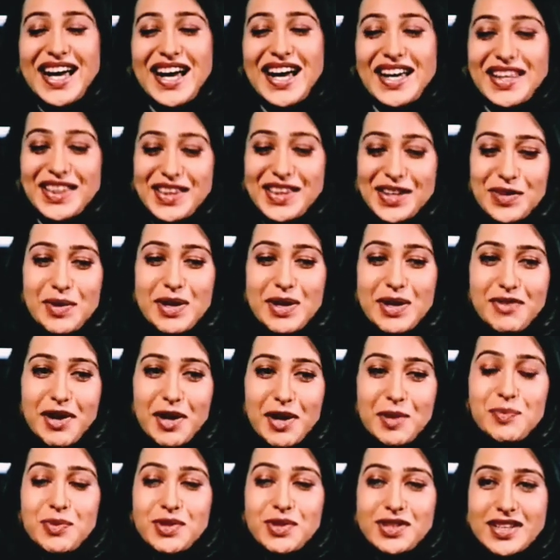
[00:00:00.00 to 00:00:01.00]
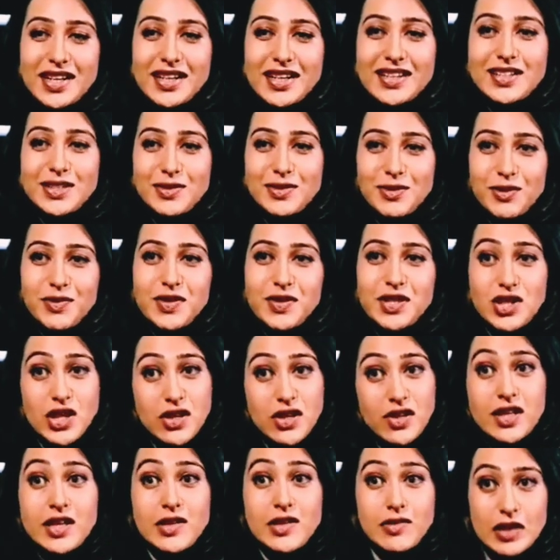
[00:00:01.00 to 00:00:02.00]
Yeah, I think we're very protective of
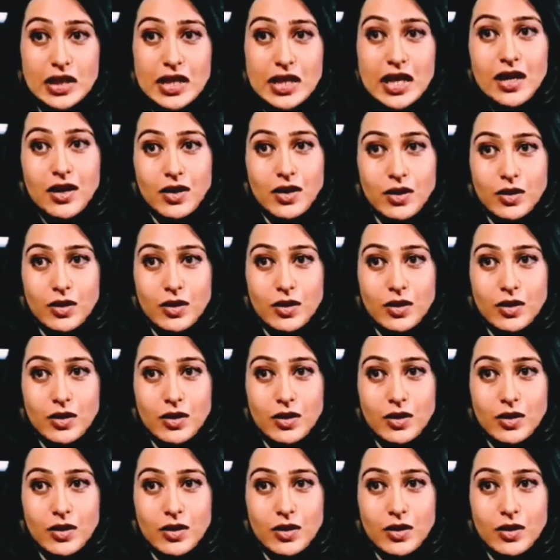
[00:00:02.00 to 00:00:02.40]
each other, even